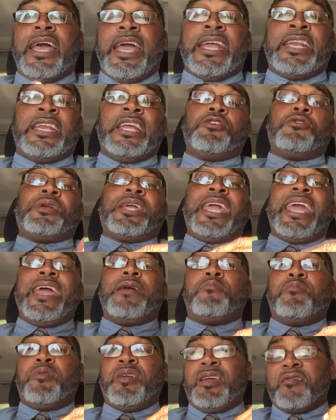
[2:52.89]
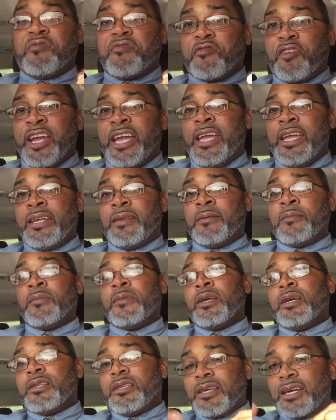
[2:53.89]
And then you can't be afraid
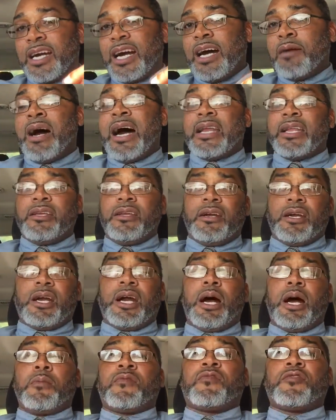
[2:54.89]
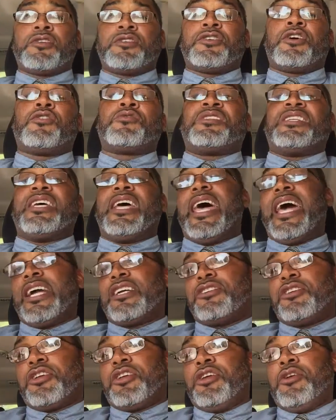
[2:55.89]
to come out of your comfort zone to
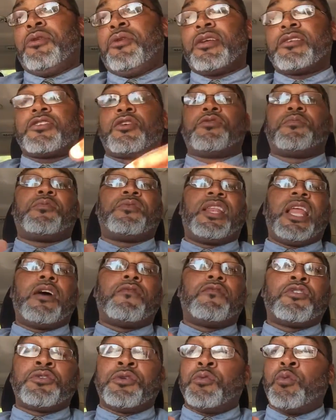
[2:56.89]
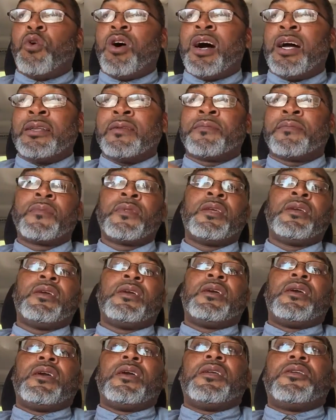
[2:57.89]
execute it. So level 1,
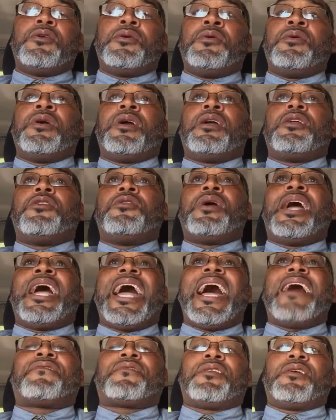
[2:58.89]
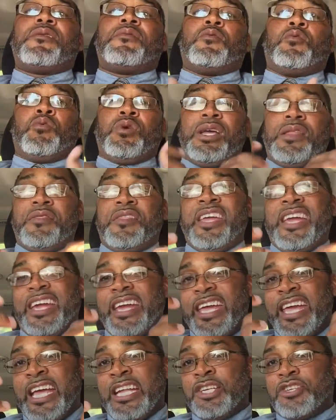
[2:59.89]
you have to win
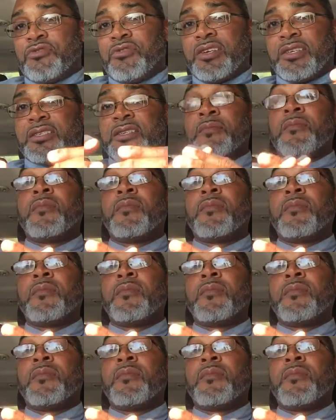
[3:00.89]
their interest.